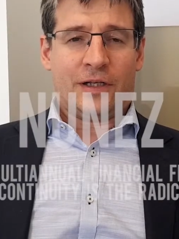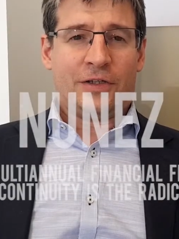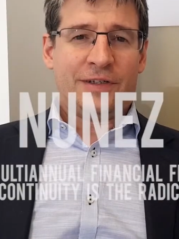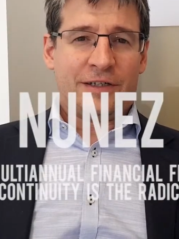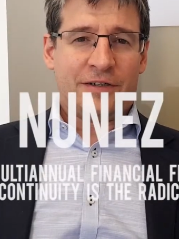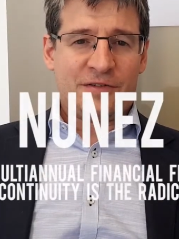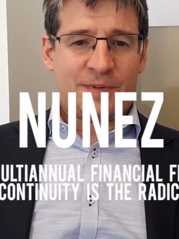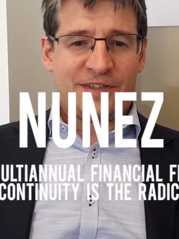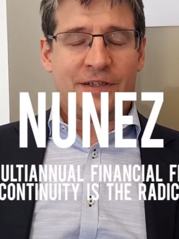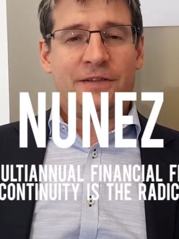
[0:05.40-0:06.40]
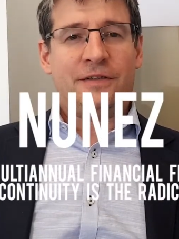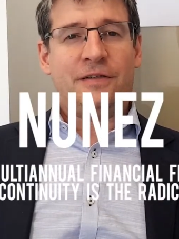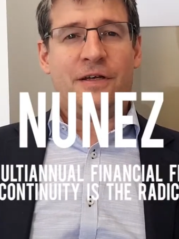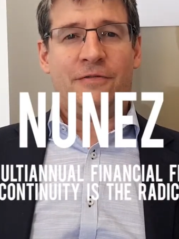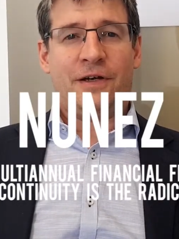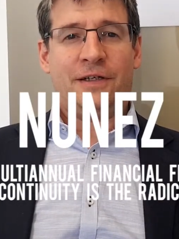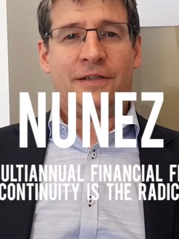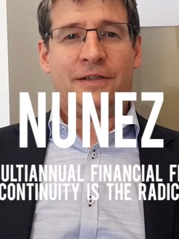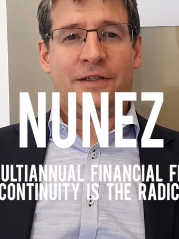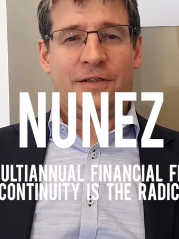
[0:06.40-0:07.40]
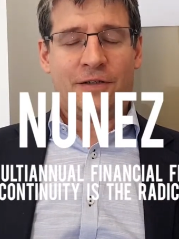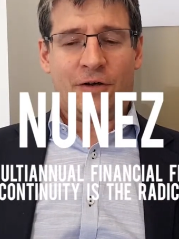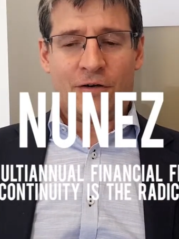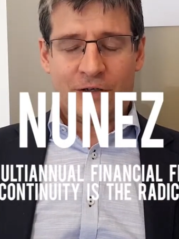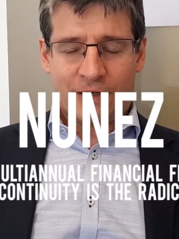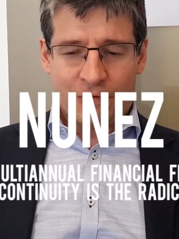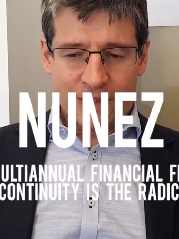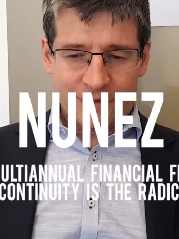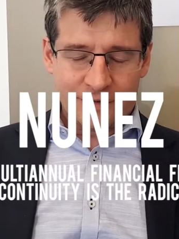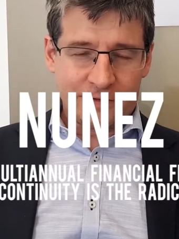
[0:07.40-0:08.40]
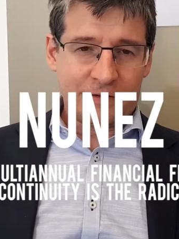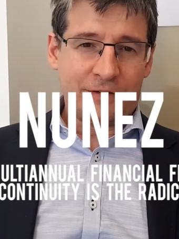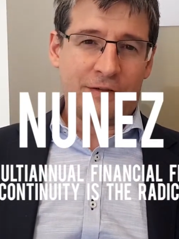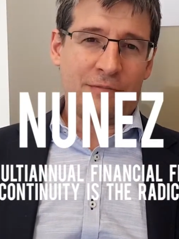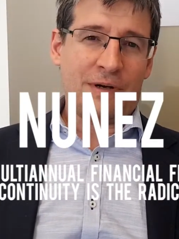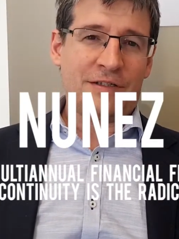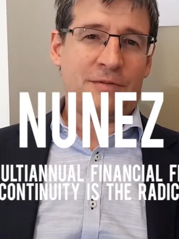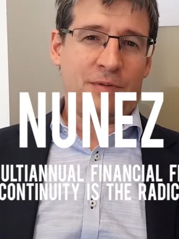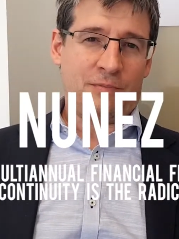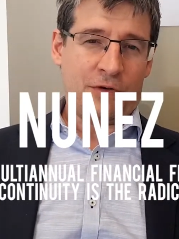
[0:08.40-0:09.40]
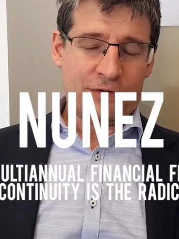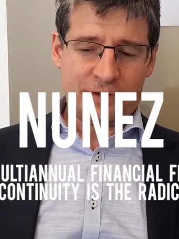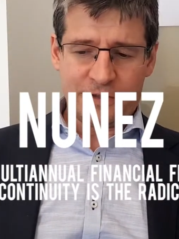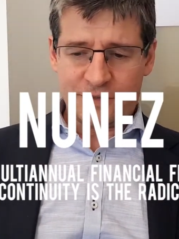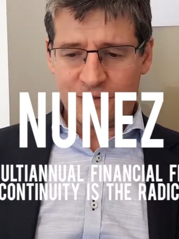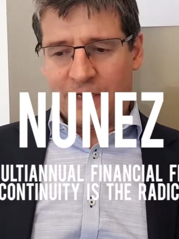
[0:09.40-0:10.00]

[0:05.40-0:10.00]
Öttinger has presented finally the long-awaited budget proposals.